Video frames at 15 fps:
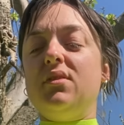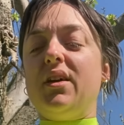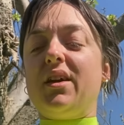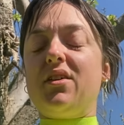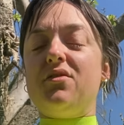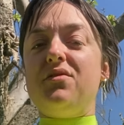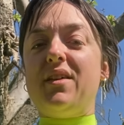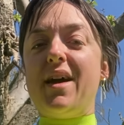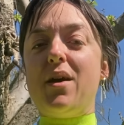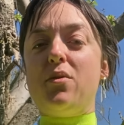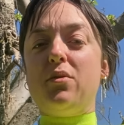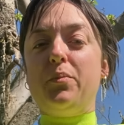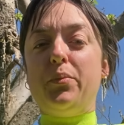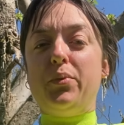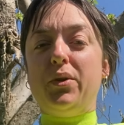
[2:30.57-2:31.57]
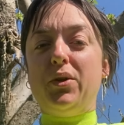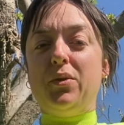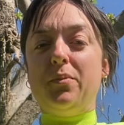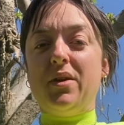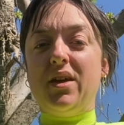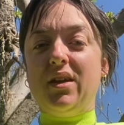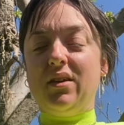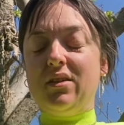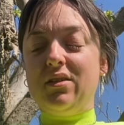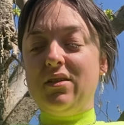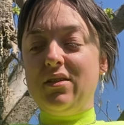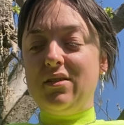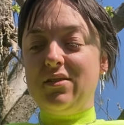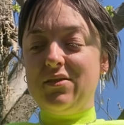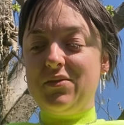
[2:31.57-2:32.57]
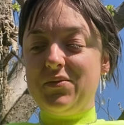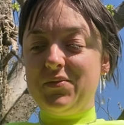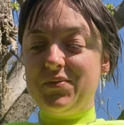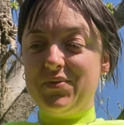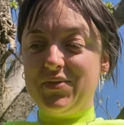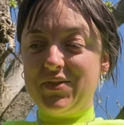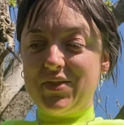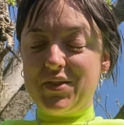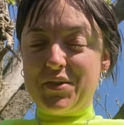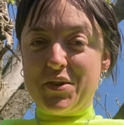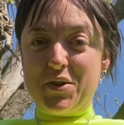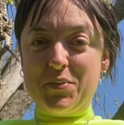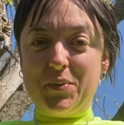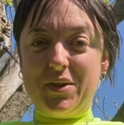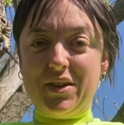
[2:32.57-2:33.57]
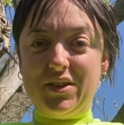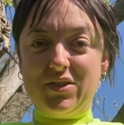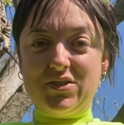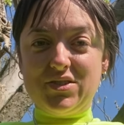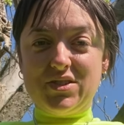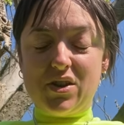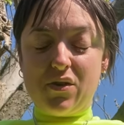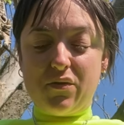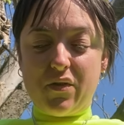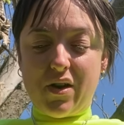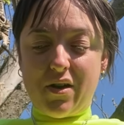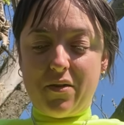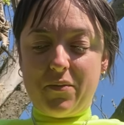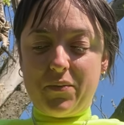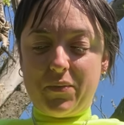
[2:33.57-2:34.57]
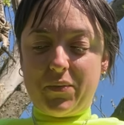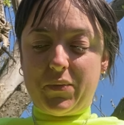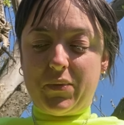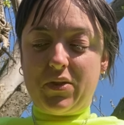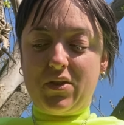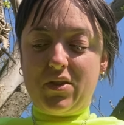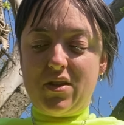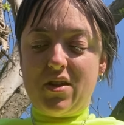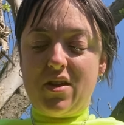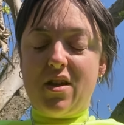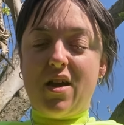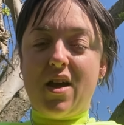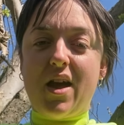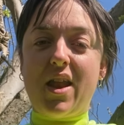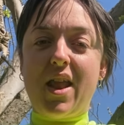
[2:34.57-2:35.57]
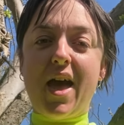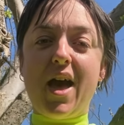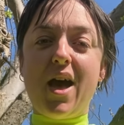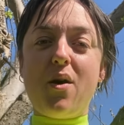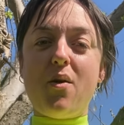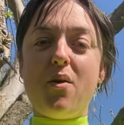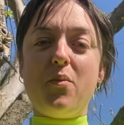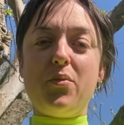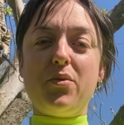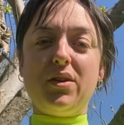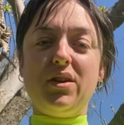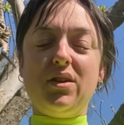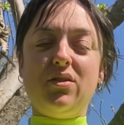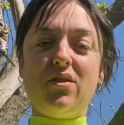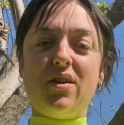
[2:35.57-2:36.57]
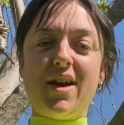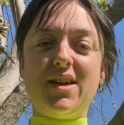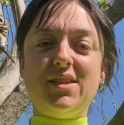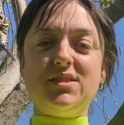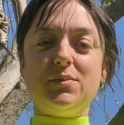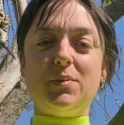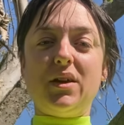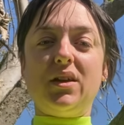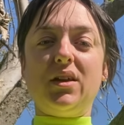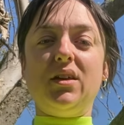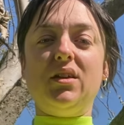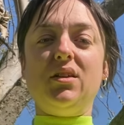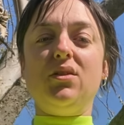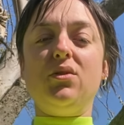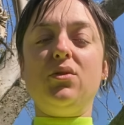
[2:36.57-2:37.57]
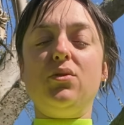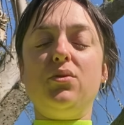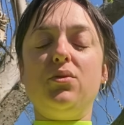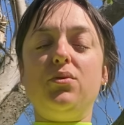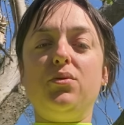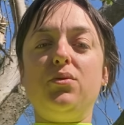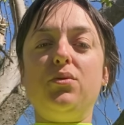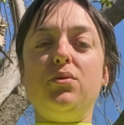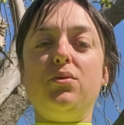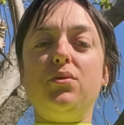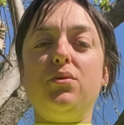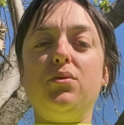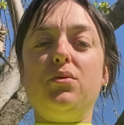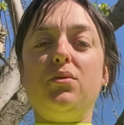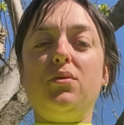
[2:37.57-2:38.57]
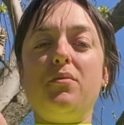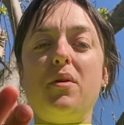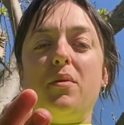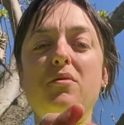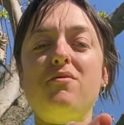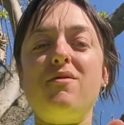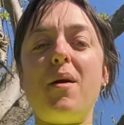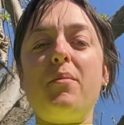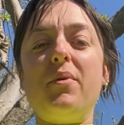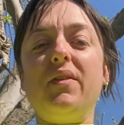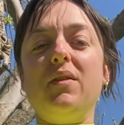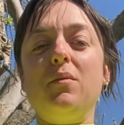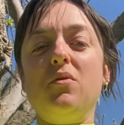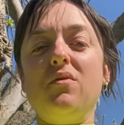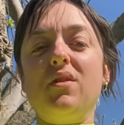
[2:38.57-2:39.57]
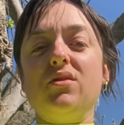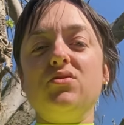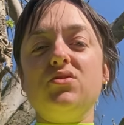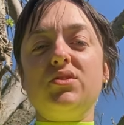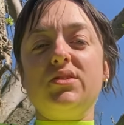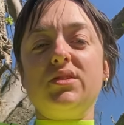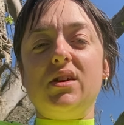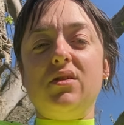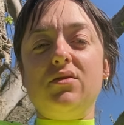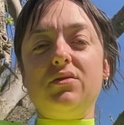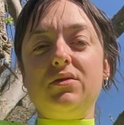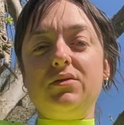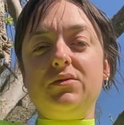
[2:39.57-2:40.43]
like a flower blooming, opening yourself up and out, and bringing your hands back in, maybe wrapping them around yourself.